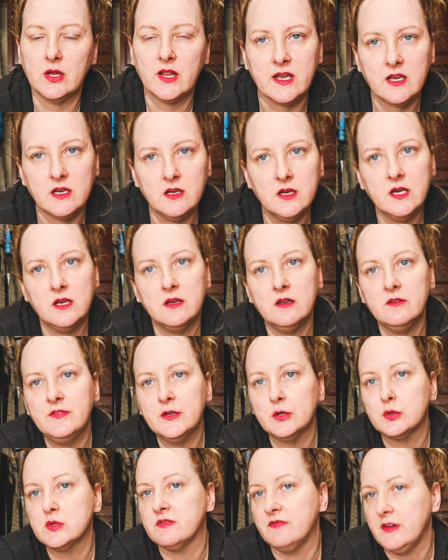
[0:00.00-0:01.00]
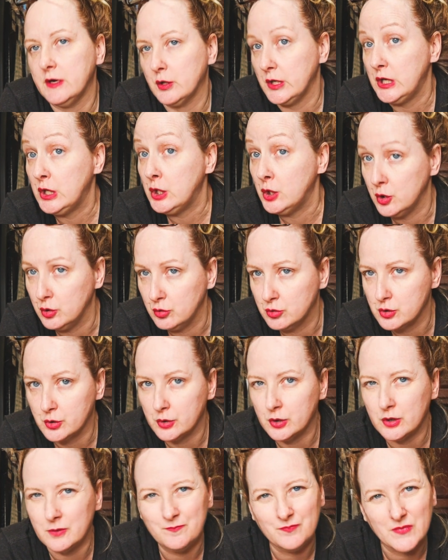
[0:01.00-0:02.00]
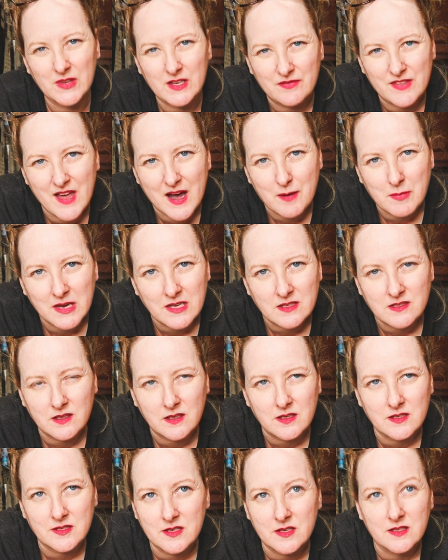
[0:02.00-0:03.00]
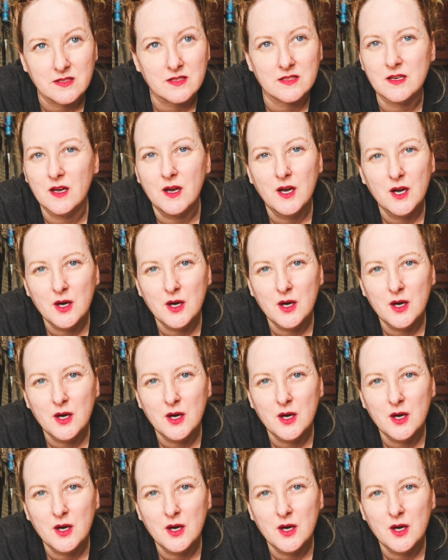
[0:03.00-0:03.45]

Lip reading: Like it feels very neutral, if that makes any sense.